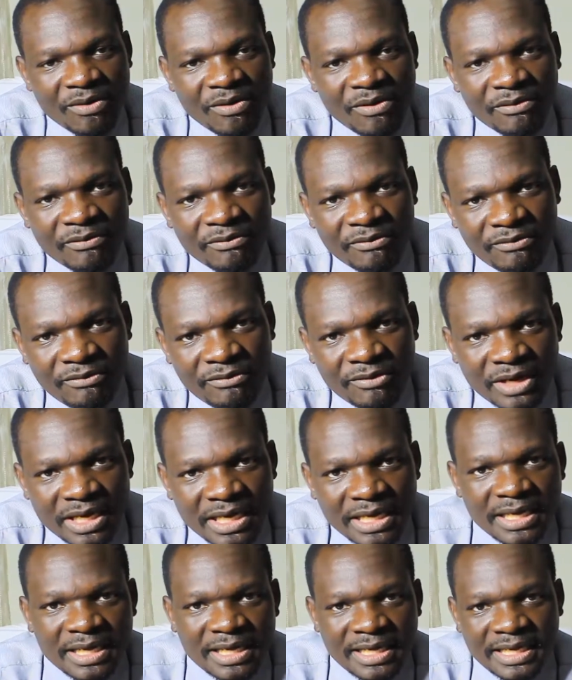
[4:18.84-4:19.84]
of
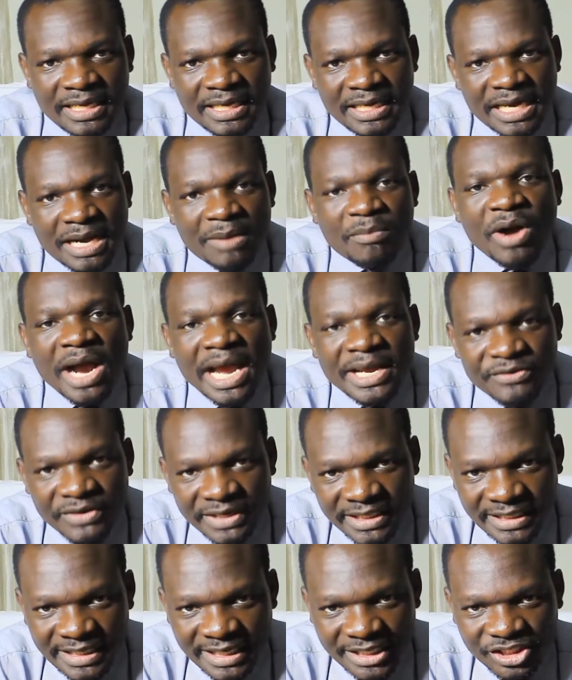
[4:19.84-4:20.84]
a
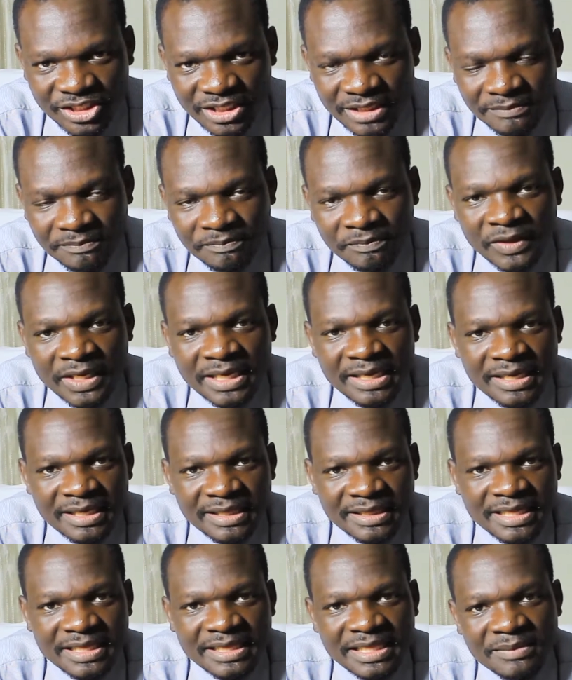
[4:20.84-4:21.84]
carbohydrate nature.
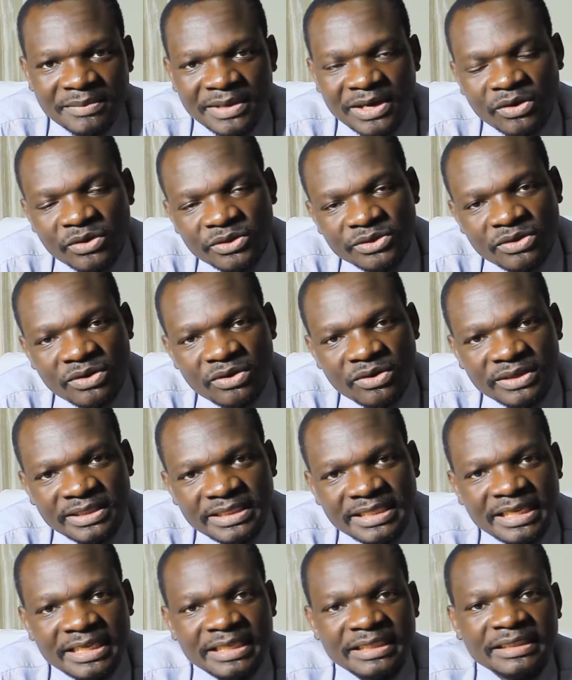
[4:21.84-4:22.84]
Then they may also
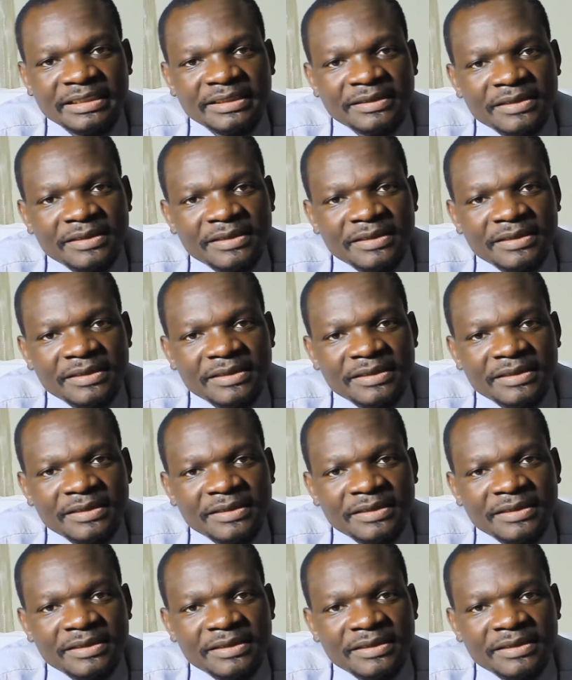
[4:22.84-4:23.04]
contain